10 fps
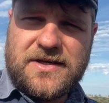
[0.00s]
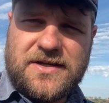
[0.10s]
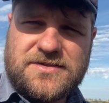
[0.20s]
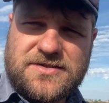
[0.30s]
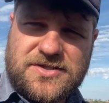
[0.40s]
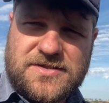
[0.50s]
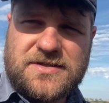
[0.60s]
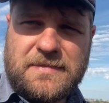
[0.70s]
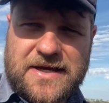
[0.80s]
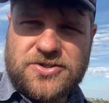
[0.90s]
it's just
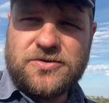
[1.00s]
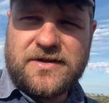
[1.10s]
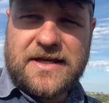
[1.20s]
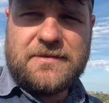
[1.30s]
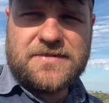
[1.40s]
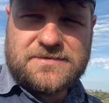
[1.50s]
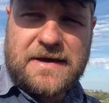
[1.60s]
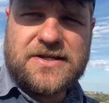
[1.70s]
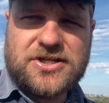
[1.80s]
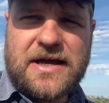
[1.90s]
to make sure the numbers
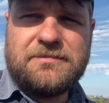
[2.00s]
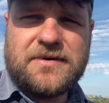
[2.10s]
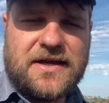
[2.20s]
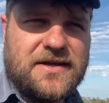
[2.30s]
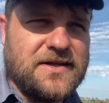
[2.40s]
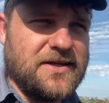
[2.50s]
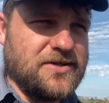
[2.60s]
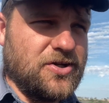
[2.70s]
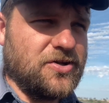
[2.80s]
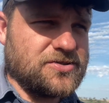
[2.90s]
match up and that
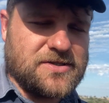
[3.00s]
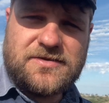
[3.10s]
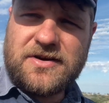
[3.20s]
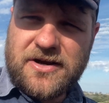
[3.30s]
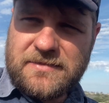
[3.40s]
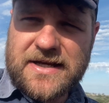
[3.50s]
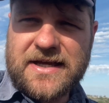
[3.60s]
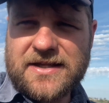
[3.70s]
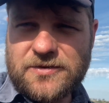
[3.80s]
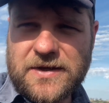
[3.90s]
you're not just throwing
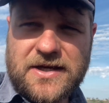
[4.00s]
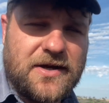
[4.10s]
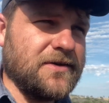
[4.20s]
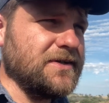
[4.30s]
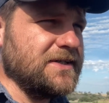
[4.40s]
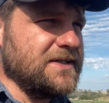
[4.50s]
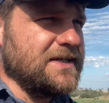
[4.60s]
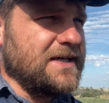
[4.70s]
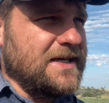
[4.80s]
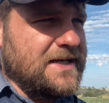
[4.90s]
money out the window.
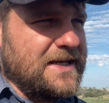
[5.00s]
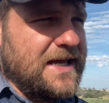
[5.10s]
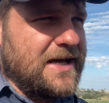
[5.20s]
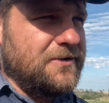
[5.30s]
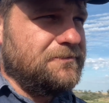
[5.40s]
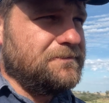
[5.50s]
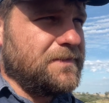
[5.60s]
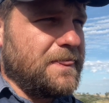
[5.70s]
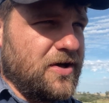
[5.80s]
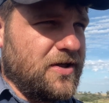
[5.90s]
Now,
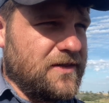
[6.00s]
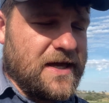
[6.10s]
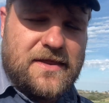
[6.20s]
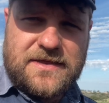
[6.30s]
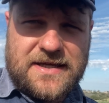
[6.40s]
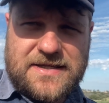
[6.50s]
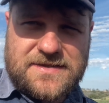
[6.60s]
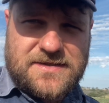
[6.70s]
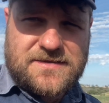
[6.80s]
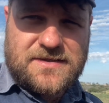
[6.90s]
the other thing
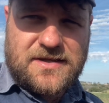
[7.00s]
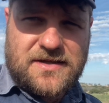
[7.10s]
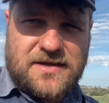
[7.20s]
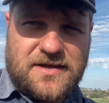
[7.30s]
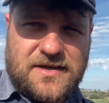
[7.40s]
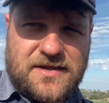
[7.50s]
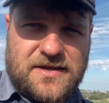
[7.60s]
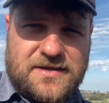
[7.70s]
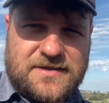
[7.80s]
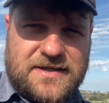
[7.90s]
is
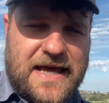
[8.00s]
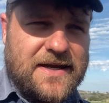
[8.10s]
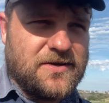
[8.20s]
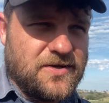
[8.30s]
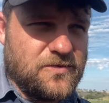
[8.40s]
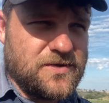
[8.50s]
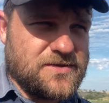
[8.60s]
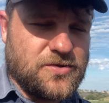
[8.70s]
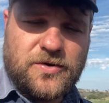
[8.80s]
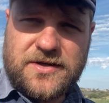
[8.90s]
Dad
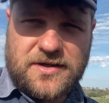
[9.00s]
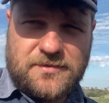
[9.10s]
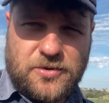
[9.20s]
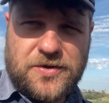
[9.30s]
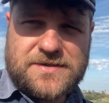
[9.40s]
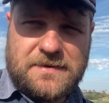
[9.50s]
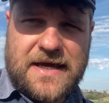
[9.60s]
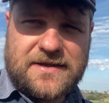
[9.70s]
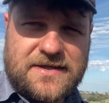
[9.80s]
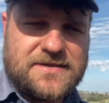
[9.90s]
was talking to the boys
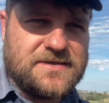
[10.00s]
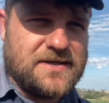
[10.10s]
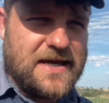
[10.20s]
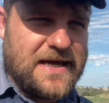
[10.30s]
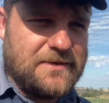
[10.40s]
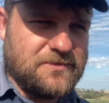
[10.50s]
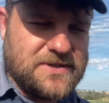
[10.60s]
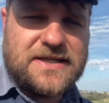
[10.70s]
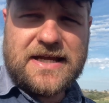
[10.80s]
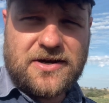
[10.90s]
about this,
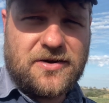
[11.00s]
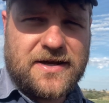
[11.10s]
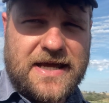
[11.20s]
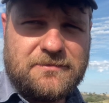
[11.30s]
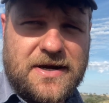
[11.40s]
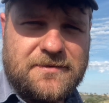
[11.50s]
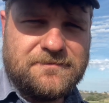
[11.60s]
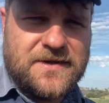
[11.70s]
did get it on camera,